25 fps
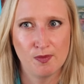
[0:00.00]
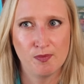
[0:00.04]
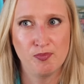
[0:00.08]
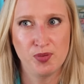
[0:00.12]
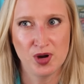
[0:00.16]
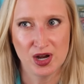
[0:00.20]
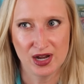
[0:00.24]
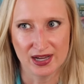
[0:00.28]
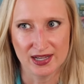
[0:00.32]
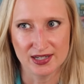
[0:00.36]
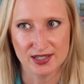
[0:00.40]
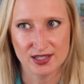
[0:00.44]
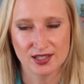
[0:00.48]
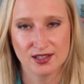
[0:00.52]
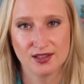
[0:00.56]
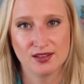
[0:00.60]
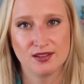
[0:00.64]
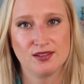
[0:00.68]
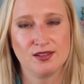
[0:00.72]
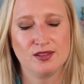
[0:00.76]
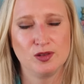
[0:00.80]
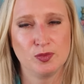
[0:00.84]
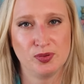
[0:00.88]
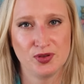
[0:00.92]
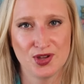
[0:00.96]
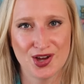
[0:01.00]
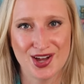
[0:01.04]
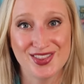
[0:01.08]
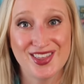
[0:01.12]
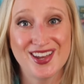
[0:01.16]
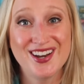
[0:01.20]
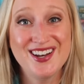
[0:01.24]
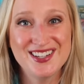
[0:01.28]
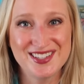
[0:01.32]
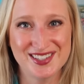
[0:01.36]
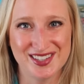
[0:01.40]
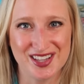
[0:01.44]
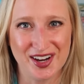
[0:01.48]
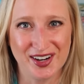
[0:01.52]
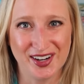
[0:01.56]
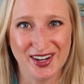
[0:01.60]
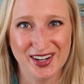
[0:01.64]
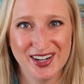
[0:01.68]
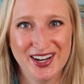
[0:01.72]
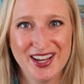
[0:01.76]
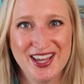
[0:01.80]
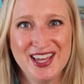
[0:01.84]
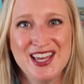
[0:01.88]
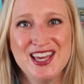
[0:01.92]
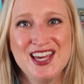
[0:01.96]
But the plot that is
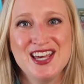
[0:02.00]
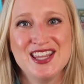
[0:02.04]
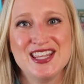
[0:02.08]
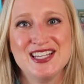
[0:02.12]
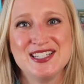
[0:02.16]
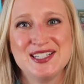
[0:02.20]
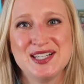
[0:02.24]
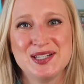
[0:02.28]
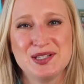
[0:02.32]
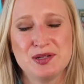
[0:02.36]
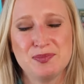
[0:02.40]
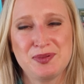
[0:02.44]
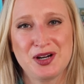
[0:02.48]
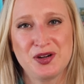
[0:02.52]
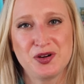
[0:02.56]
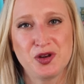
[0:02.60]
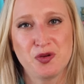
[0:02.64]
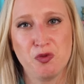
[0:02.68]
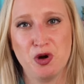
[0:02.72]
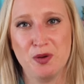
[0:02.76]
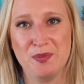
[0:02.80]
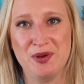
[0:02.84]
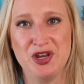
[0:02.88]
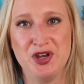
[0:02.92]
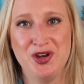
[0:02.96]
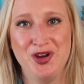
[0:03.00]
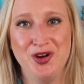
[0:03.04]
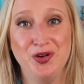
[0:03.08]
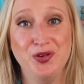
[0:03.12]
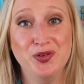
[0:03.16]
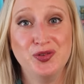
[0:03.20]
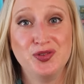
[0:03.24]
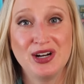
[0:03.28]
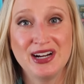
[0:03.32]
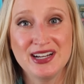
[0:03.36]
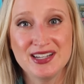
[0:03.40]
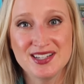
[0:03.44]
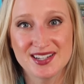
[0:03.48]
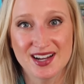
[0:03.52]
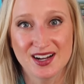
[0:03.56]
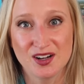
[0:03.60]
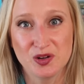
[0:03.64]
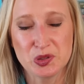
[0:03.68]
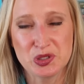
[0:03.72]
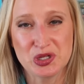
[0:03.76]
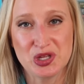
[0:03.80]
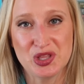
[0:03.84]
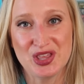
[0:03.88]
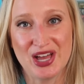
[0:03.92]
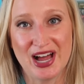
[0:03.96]
there, this is about a woman who finds
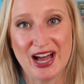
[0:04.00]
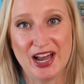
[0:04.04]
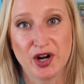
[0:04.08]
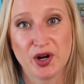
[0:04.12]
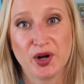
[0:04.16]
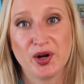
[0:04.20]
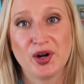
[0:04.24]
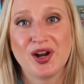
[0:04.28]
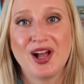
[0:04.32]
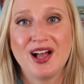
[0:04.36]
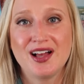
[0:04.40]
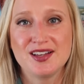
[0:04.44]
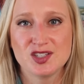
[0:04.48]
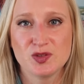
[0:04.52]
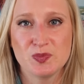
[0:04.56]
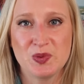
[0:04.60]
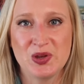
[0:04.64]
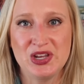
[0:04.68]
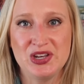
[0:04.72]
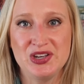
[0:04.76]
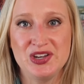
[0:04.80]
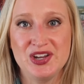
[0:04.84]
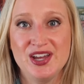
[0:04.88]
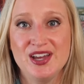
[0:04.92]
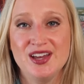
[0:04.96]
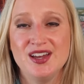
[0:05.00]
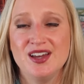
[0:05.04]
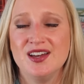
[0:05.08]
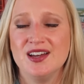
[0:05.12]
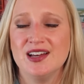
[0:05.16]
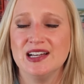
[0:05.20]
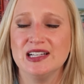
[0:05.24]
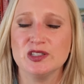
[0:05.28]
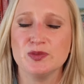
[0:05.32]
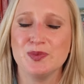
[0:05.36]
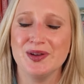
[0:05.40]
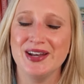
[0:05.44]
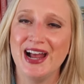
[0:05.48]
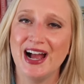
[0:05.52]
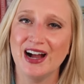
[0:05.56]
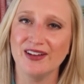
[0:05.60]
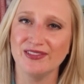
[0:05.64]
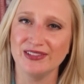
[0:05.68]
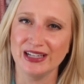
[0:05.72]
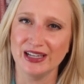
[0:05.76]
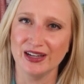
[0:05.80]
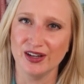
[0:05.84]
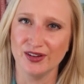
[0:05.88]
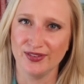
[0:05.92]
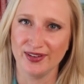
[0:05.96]
out that her husband has been
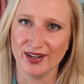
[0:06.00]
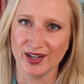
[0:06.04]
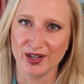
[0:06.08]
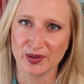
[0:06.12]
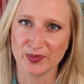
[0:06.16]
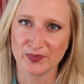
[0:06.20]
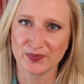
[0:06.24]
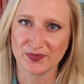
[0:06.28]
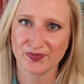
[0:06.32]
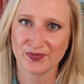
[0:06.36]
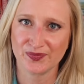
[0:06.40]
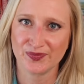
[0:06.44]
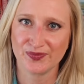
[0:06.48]
having an affair,